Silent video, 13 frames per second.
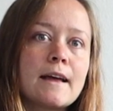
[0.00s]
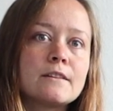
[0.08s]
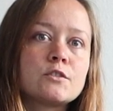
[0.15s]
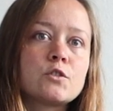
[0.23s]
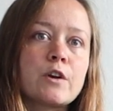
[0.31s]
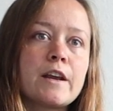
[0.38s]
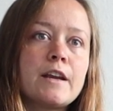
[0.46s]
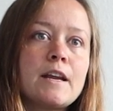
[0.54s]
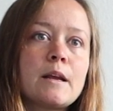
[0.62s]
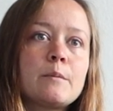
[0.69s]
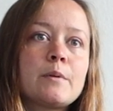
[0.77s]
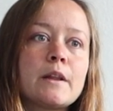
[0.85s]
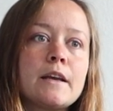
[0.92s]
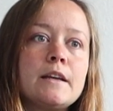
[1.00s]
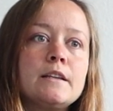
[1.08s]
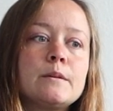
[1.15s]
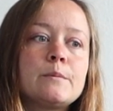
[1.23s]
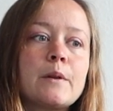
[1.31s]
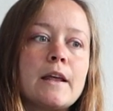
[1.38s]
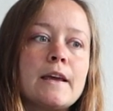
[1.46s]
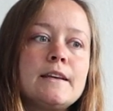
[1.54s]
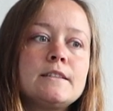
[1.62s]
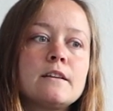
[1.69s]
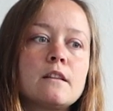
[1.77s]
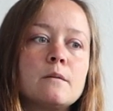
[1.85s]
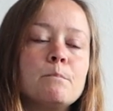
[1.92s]
and training
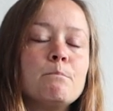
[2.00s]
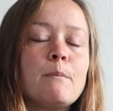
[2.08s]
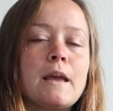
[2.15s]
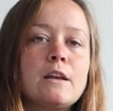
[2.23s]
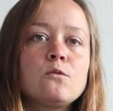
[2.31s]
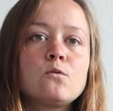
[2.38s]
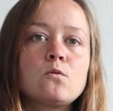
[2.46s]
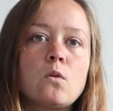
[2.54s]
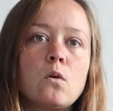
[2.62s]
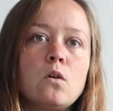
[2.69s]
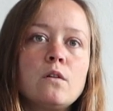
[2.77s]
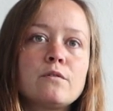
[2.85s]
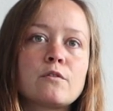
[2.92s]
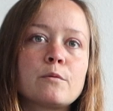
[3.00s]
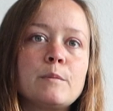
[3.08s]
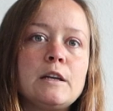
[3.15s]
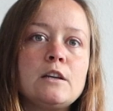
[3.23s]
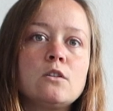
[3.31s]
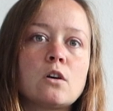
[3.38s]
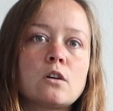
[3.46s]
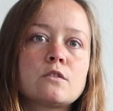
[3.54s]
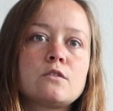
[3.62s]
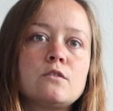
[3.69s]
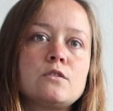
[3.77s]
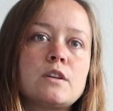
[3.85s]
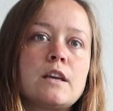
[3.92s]
played the main role for me
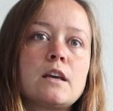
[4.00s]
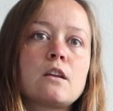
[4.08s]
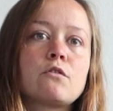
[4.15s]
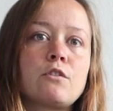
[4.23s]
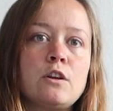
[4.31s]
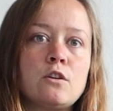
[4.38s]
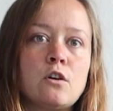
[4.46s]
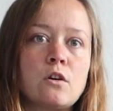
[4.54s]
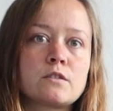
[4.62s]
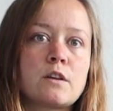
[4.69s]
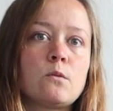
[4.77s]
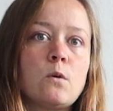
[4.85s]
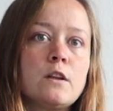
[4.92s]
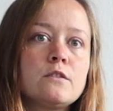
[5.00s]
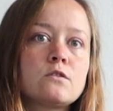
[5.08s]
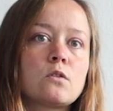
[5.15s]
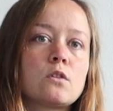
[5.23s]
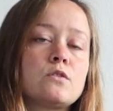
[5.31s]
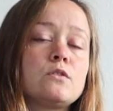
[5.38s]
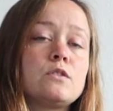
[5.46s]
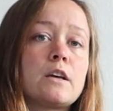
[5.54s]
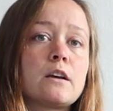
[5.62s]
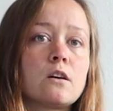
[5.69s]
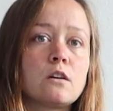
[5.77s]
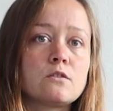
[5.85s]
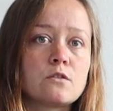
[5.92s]
not to take three dogs at once or to
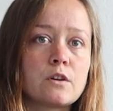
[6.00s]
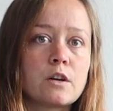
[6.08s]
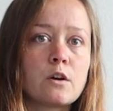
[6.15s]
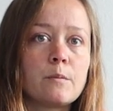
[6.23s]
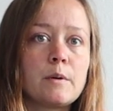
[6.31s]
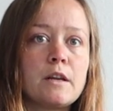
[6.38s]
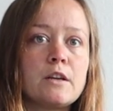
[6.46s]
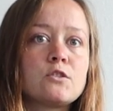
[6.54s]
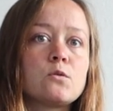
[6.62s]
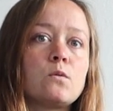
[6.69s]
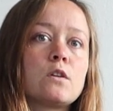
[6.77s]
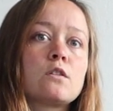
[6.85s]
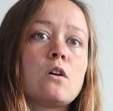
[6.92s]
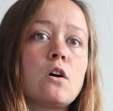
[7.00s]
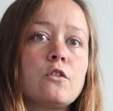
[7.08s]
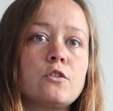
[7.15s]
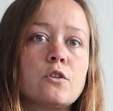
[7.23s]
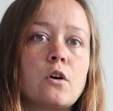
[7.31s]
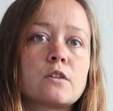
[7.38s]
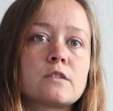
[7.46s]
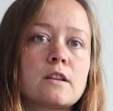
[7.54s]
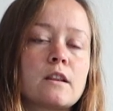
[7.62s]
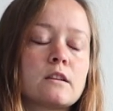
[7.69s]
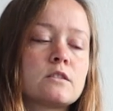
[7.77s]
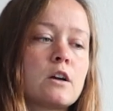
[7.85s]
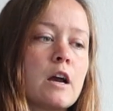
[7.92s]
take Hunter in combination with other dogs at
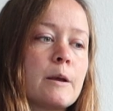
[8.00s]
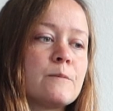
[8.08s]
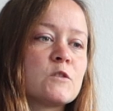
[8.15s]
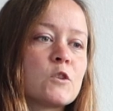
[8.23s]
that time.